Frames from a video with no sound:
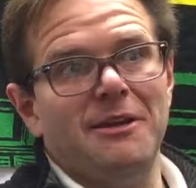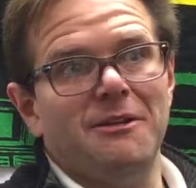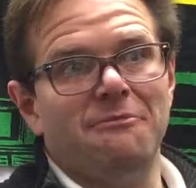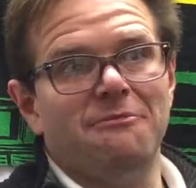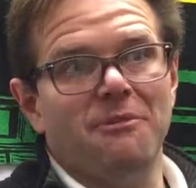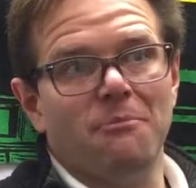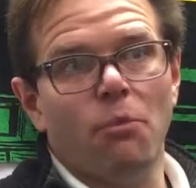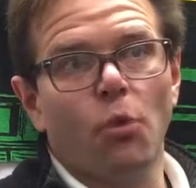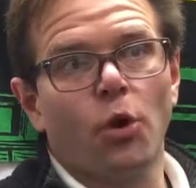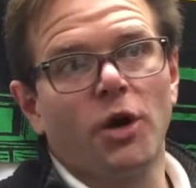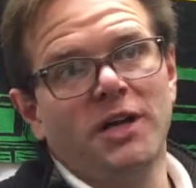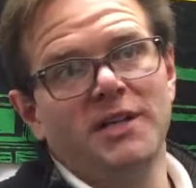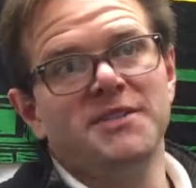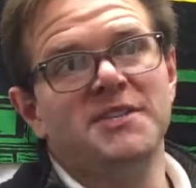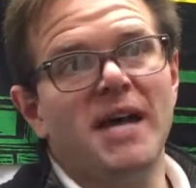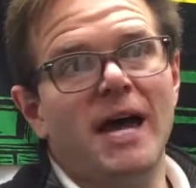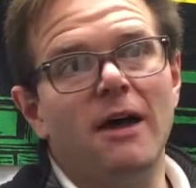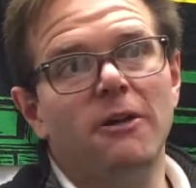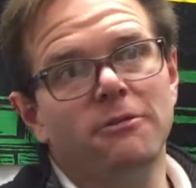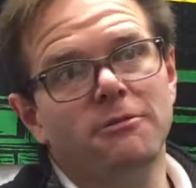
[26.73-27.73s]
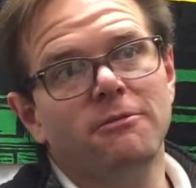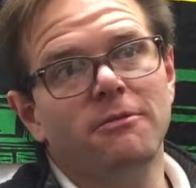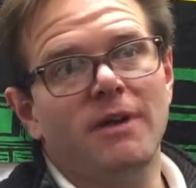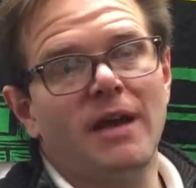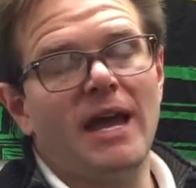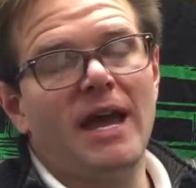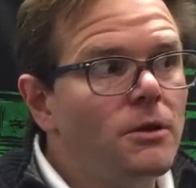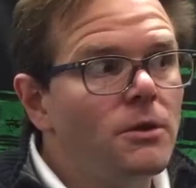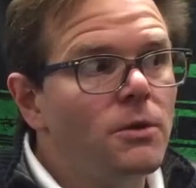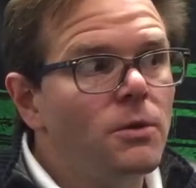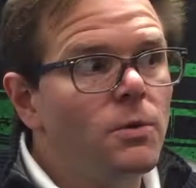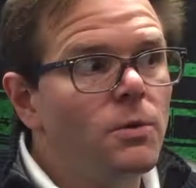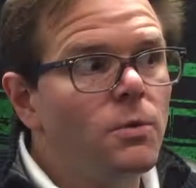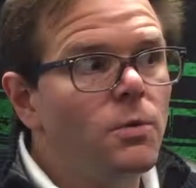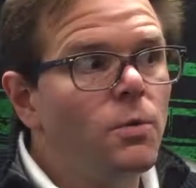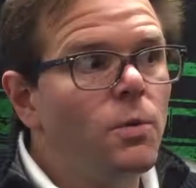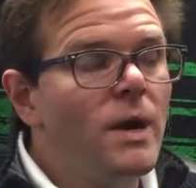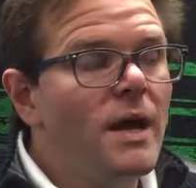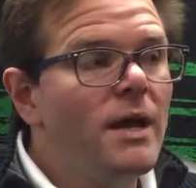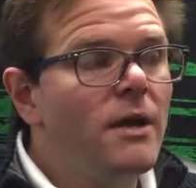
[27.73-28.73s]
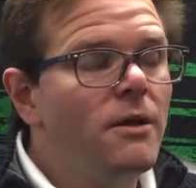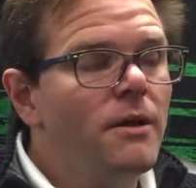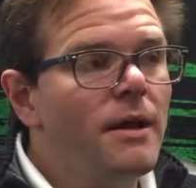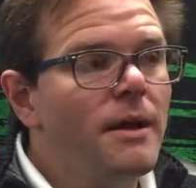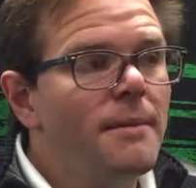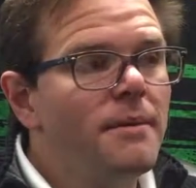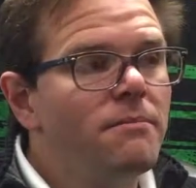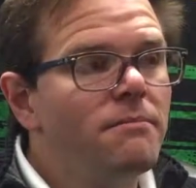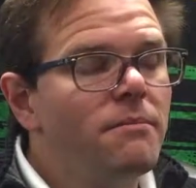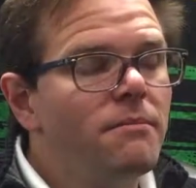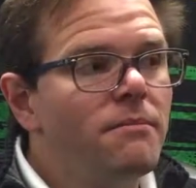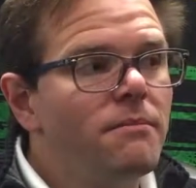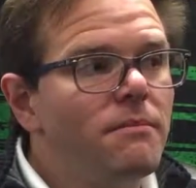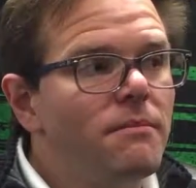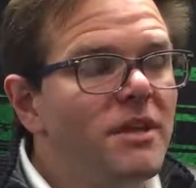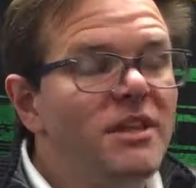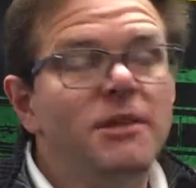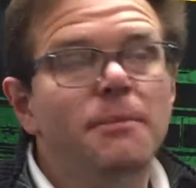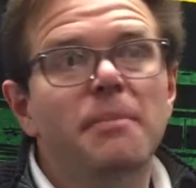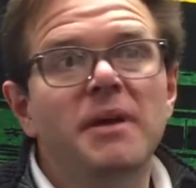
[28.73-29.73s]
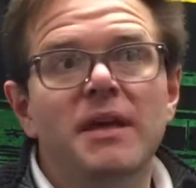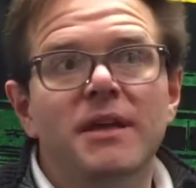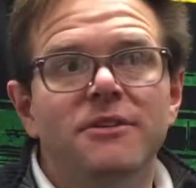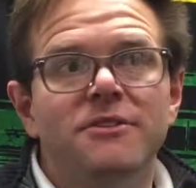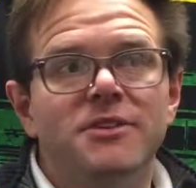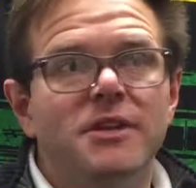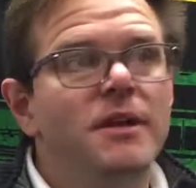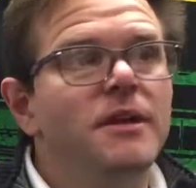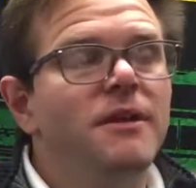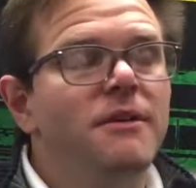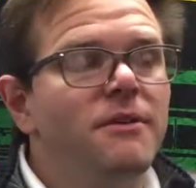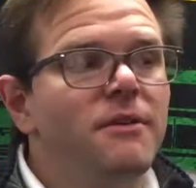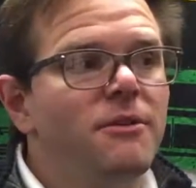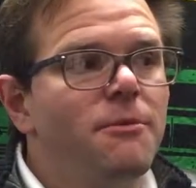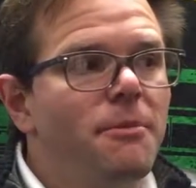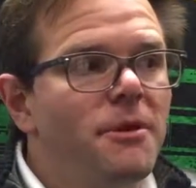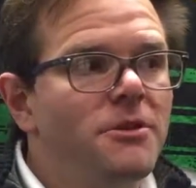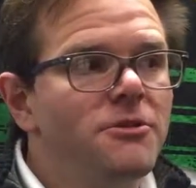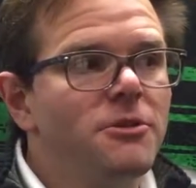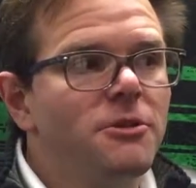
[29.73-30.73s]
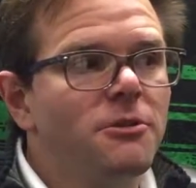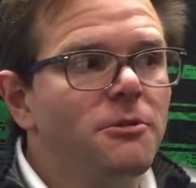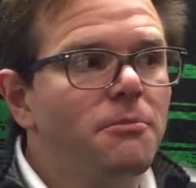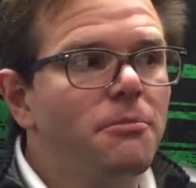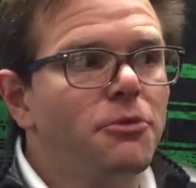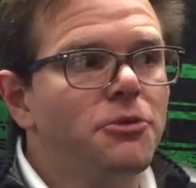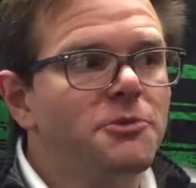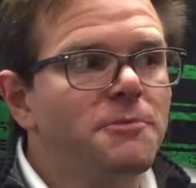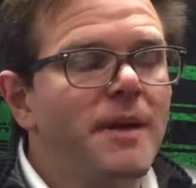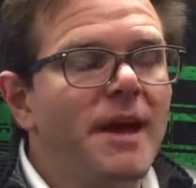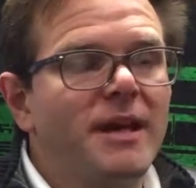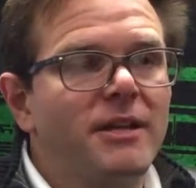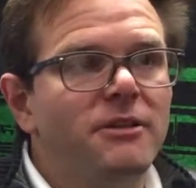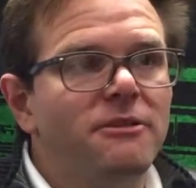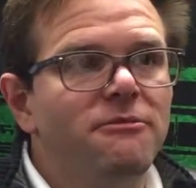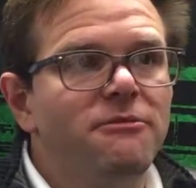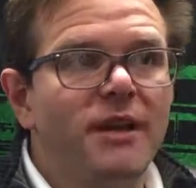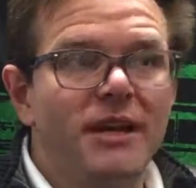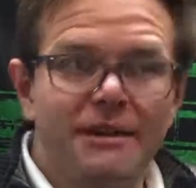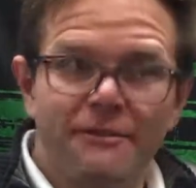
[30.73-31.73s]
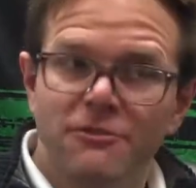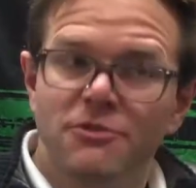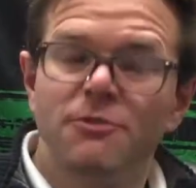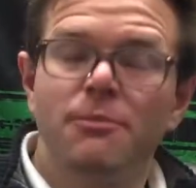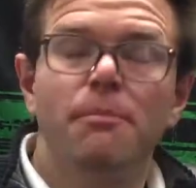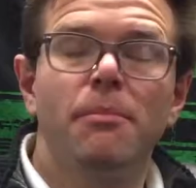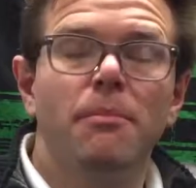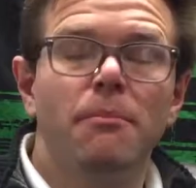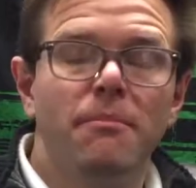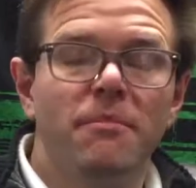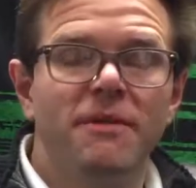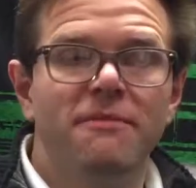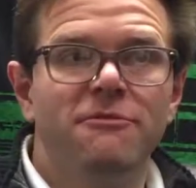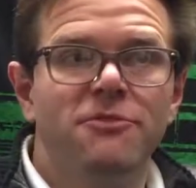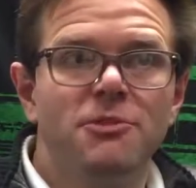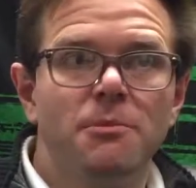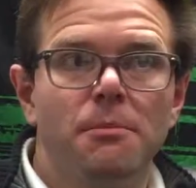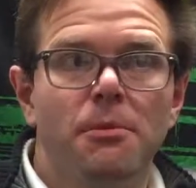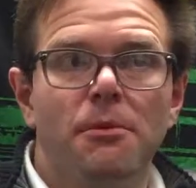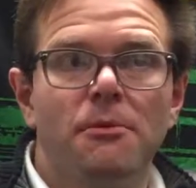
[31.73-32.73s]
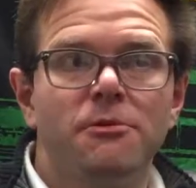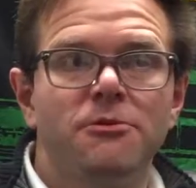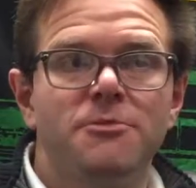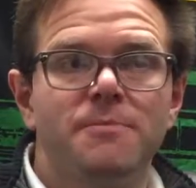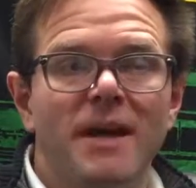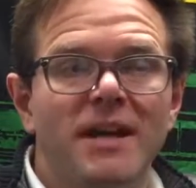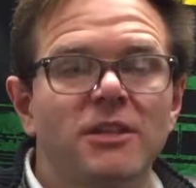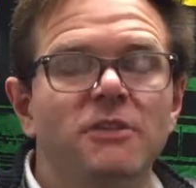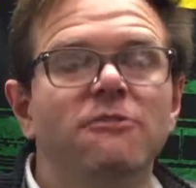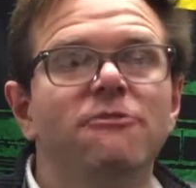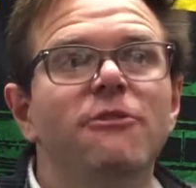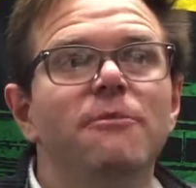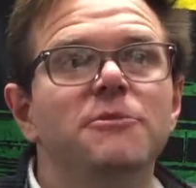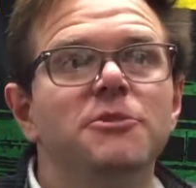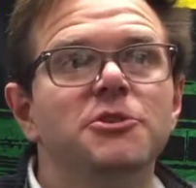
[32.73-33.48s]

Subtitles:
live in Morgantown. Well, it depends. It depends on the perspective. Like if it's the perspective